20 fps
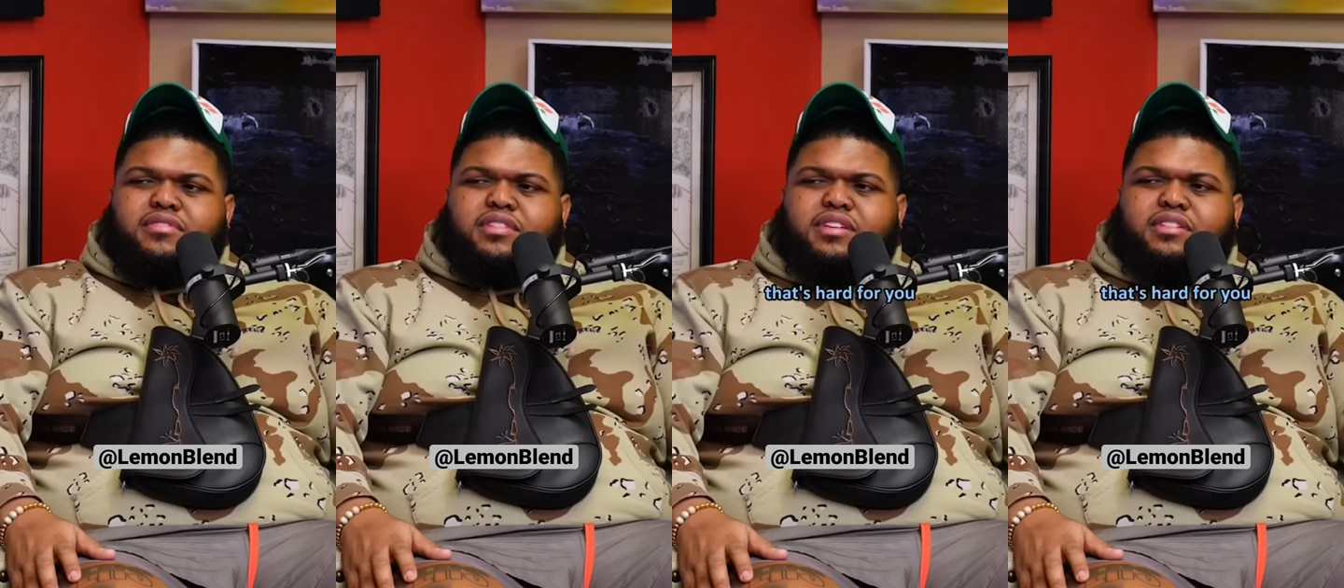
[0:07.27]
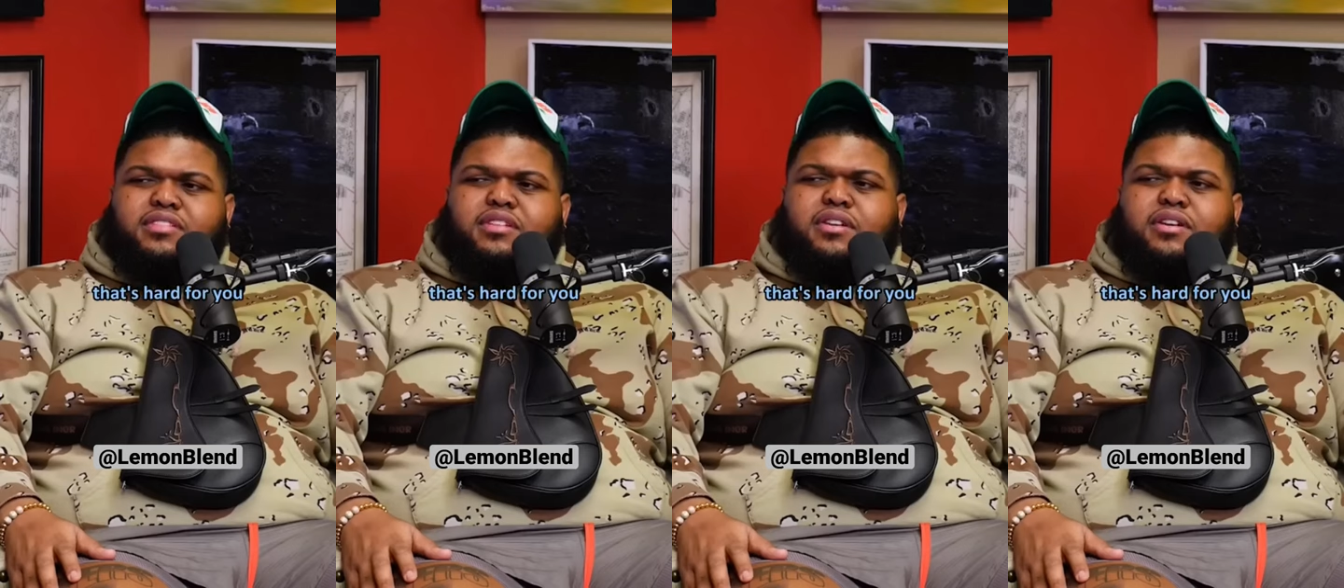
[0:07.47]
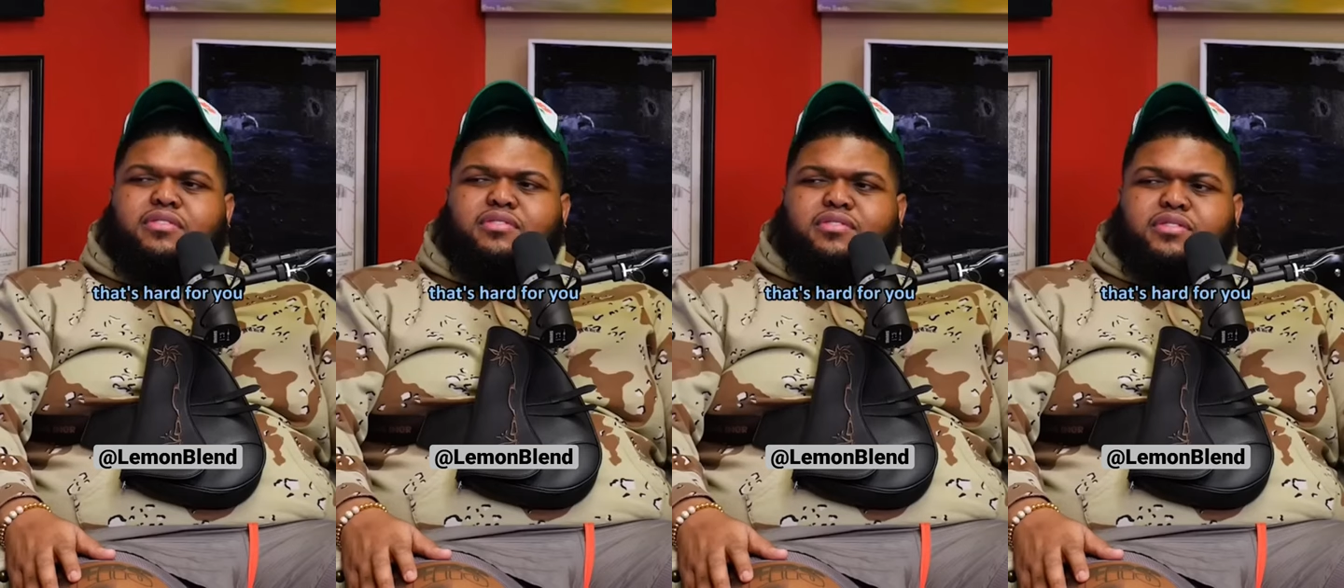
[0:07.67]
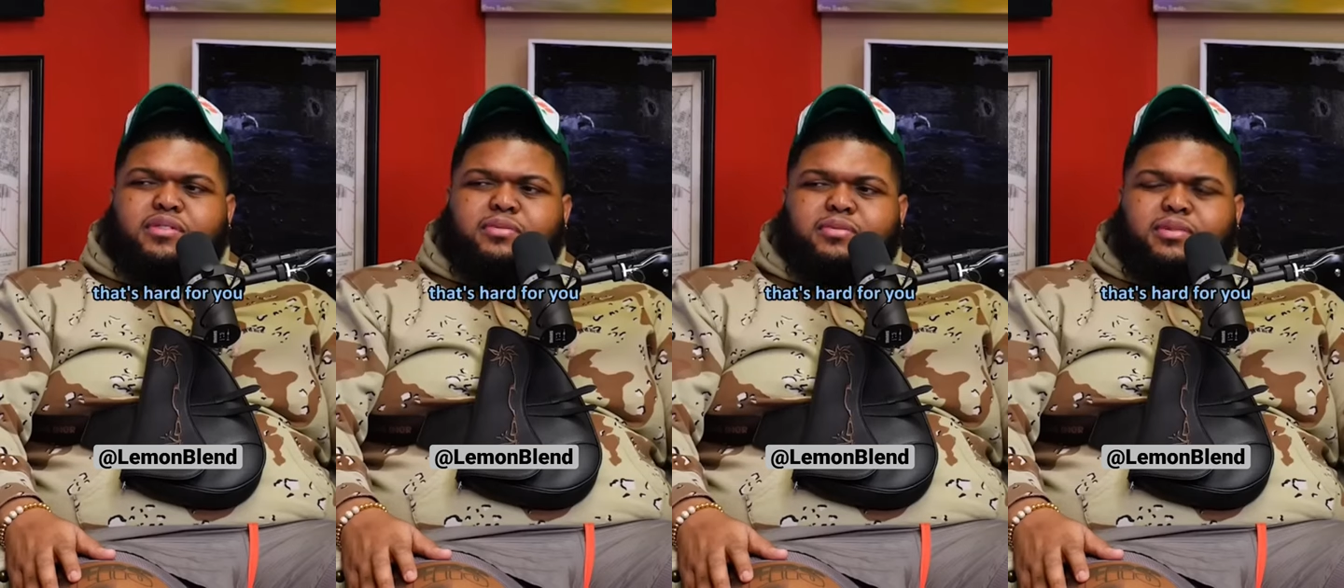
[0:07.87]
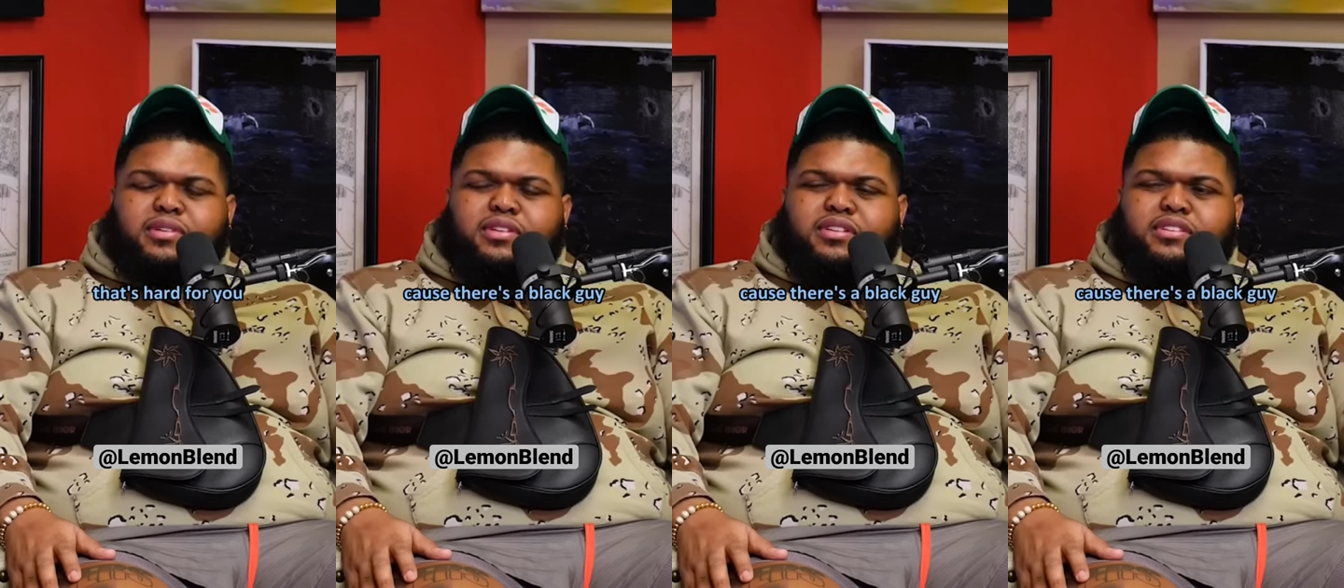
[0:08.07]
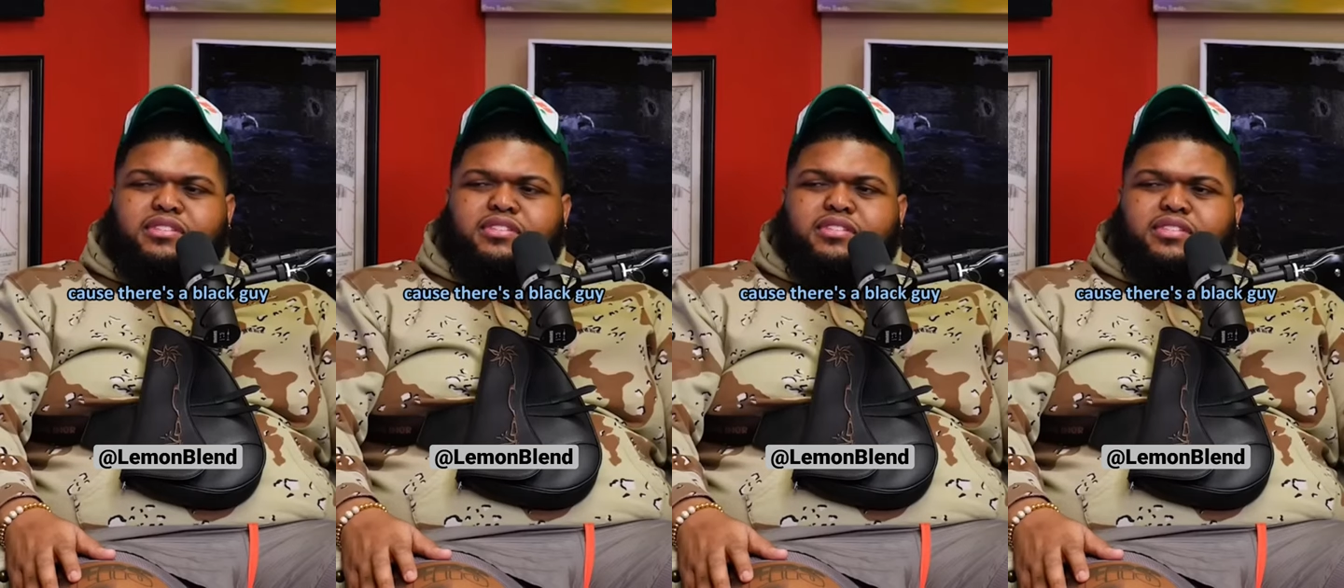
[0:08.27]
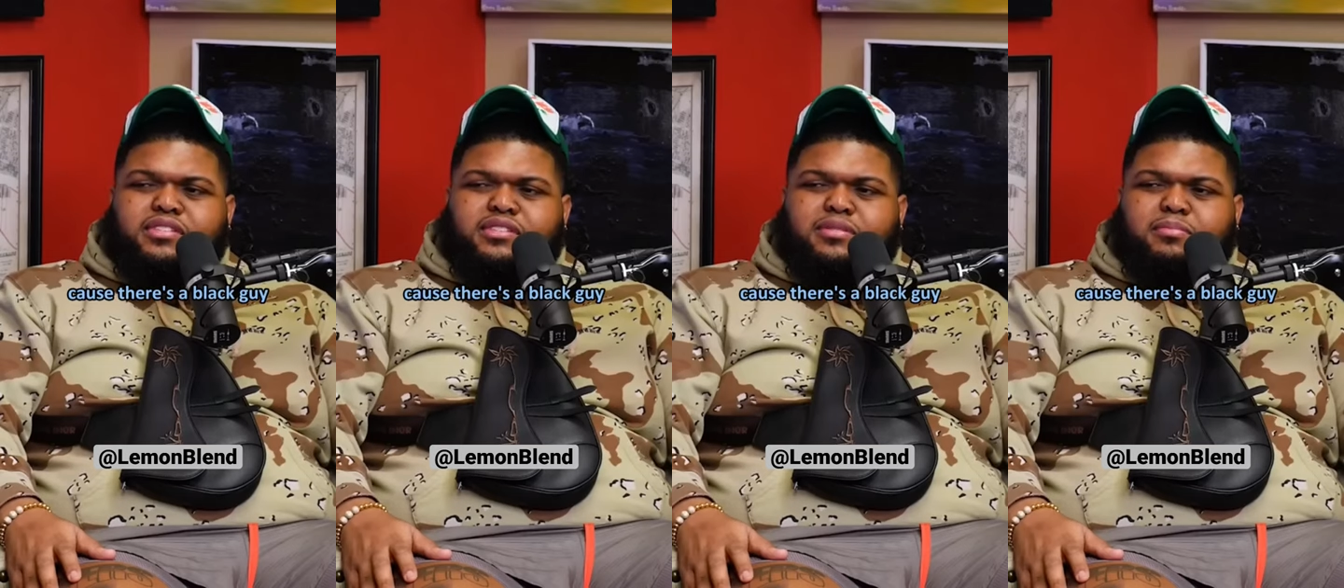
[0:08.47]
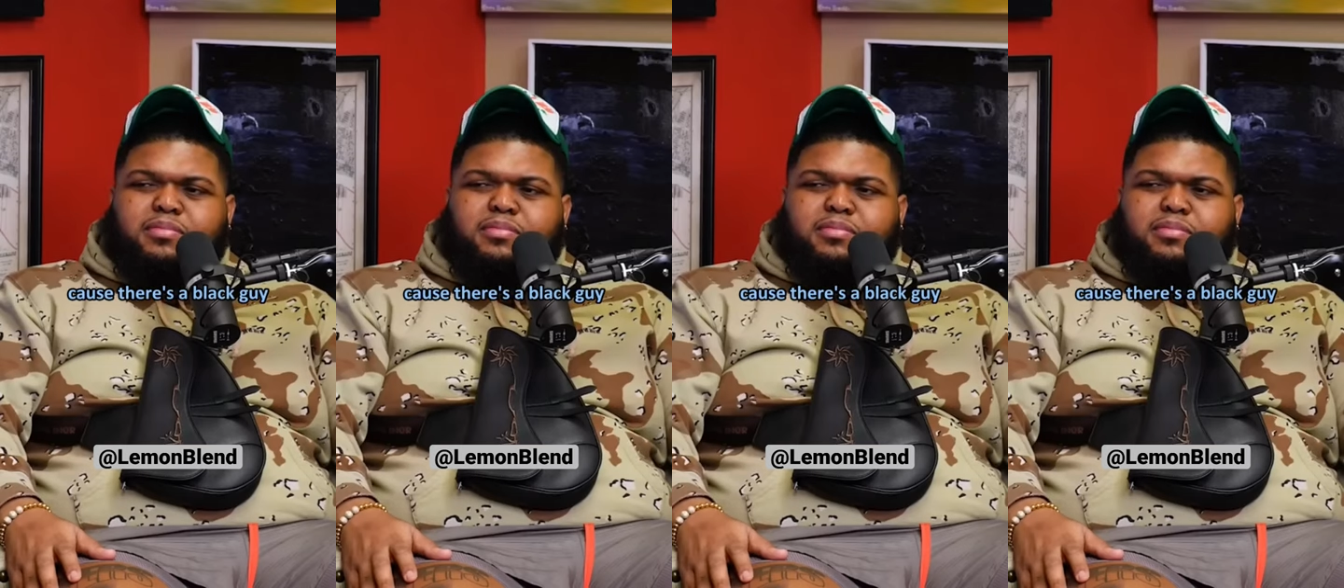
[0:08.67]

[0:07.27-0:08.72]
That's hard for you because it's a